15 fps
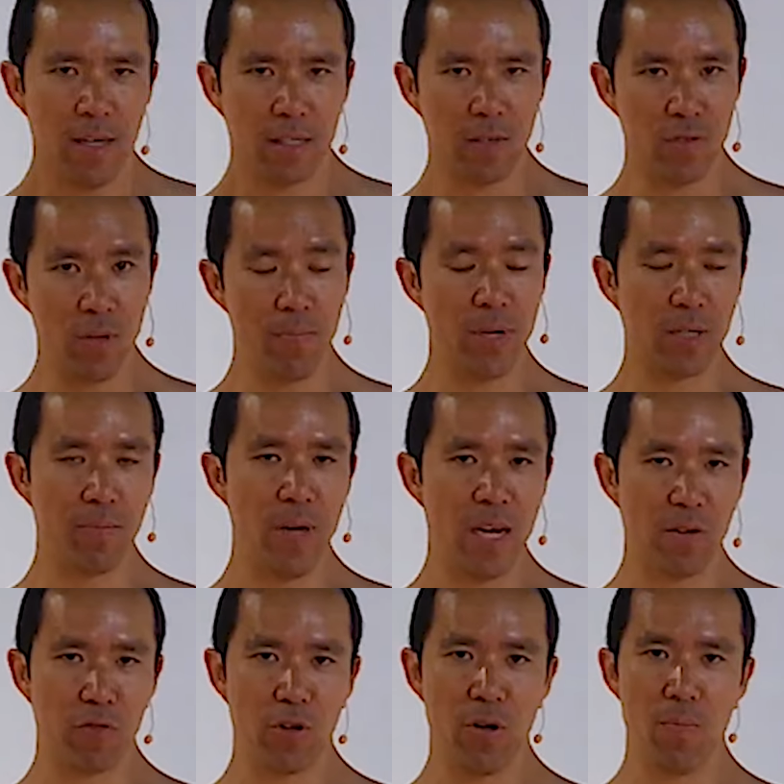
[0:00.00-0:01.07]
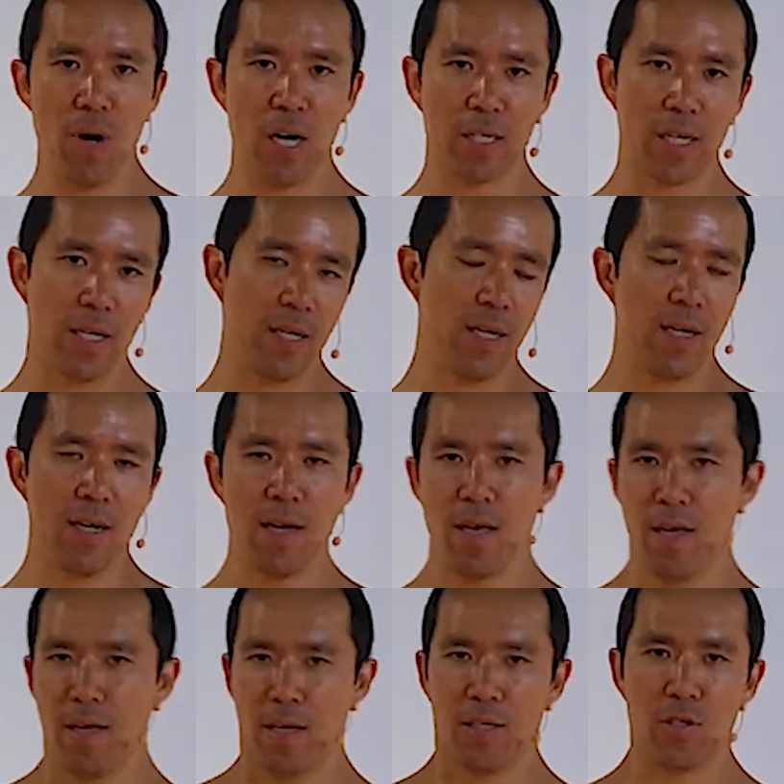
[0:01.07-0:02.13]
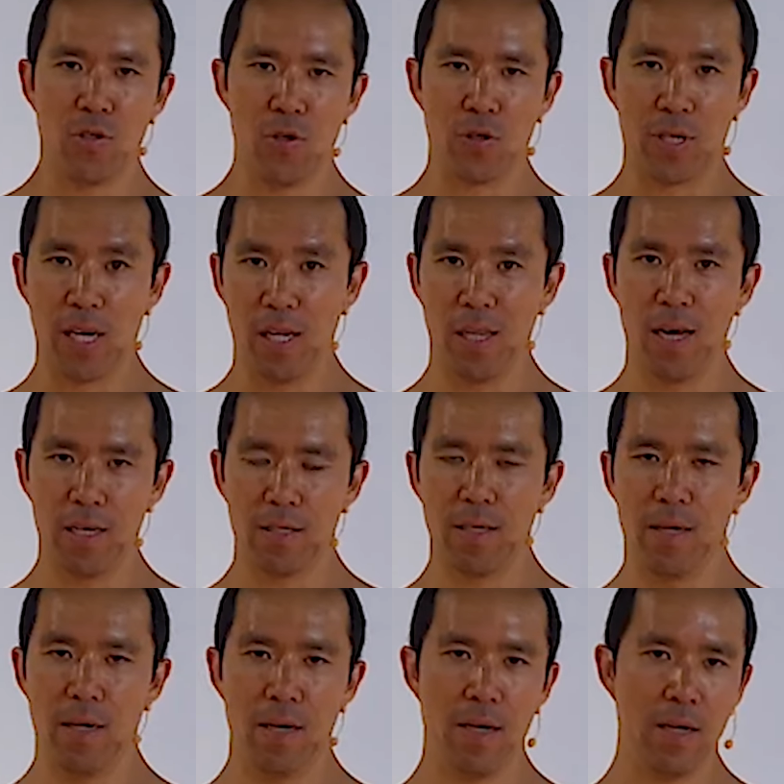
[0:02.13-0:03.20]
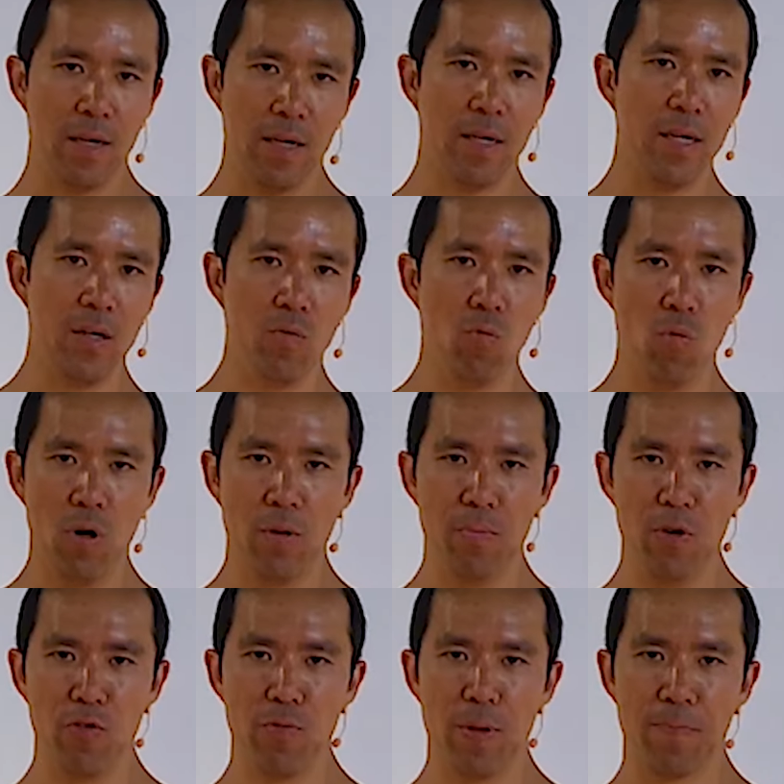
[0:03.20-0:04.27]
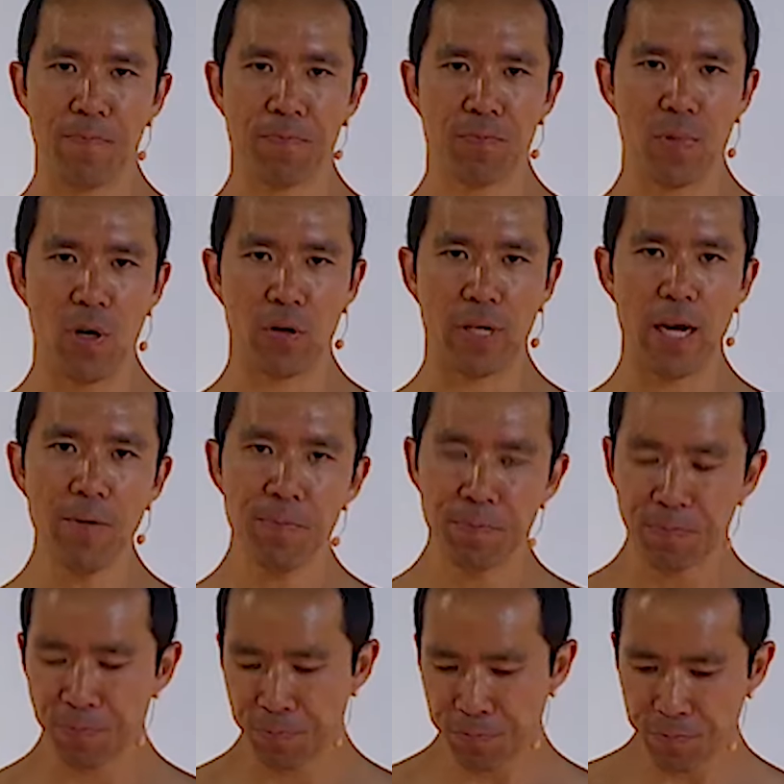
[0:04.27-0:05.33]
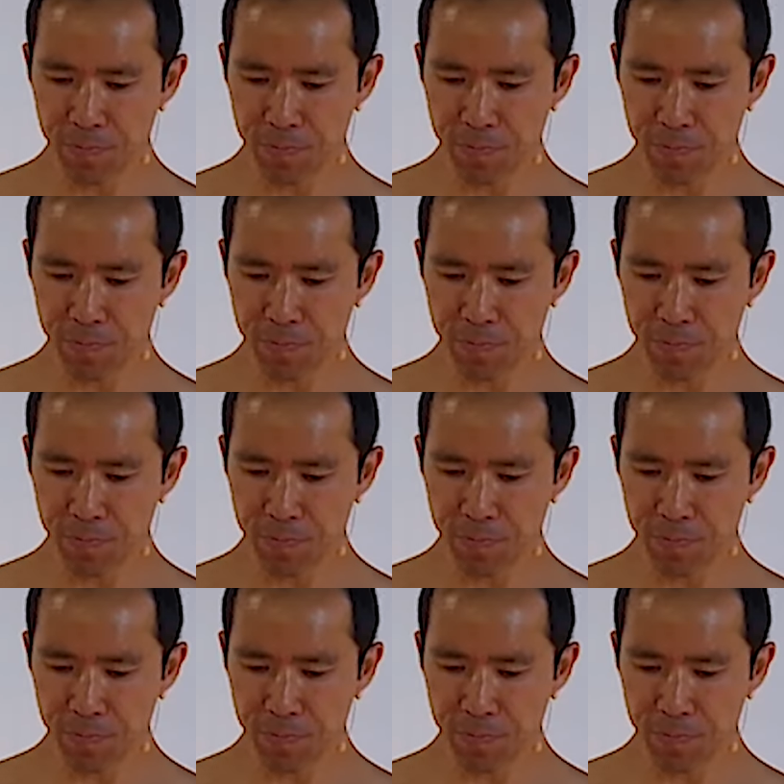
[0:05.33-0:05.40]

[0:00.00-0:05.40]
Gives you a big bang for your buck to get a lot done in one movement, okay?